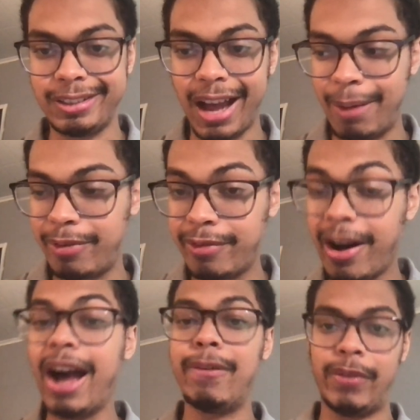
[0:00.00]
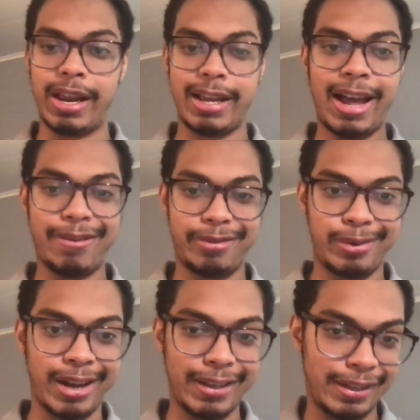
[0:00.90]
top five that I have for you
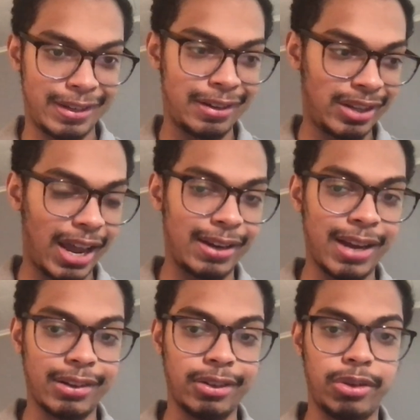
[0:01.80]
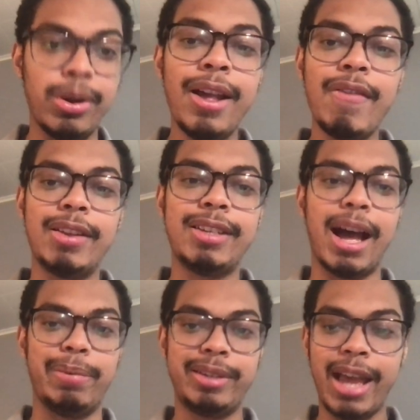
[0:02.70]
guys. I decided not to do the
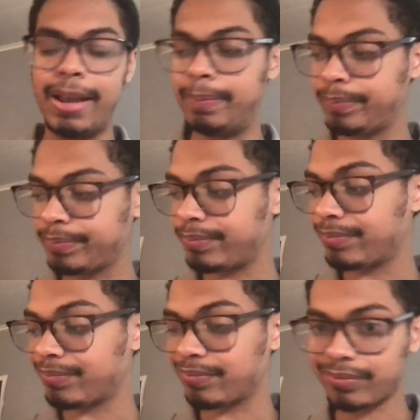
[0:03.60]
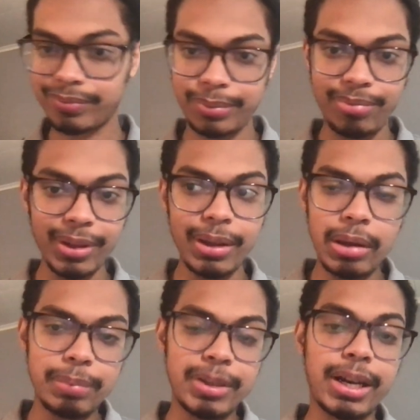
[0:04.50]
top 10
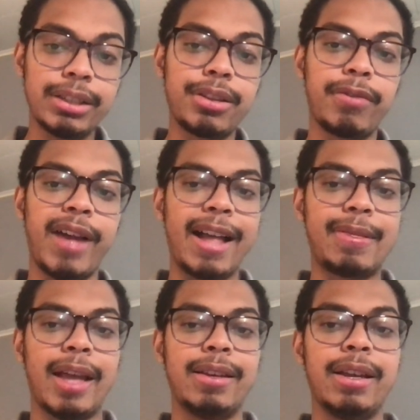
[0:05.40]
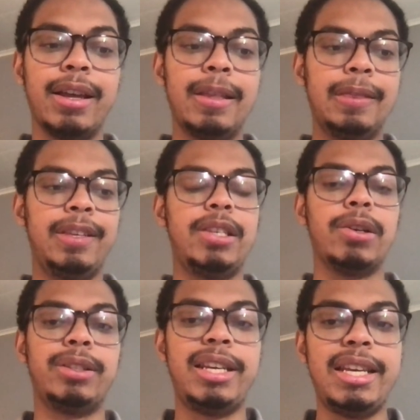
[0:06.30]
because of the fact that these
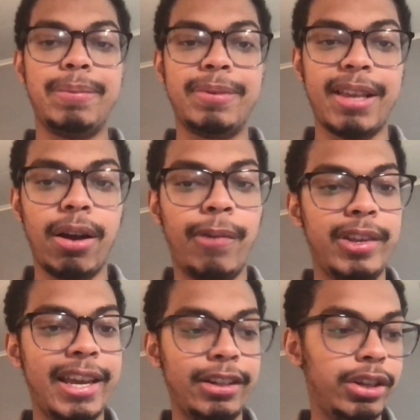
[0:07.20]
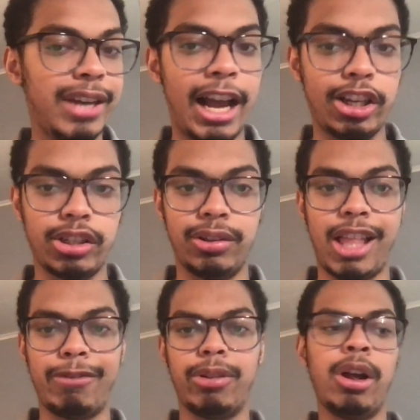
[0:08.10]
are teams that on the international
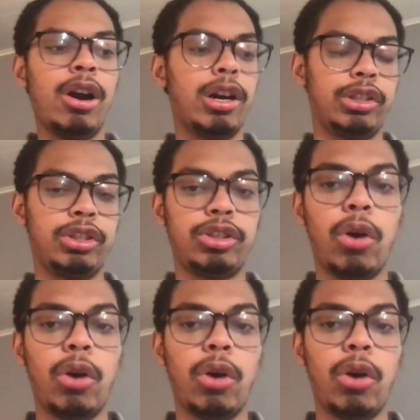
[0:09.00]
level are so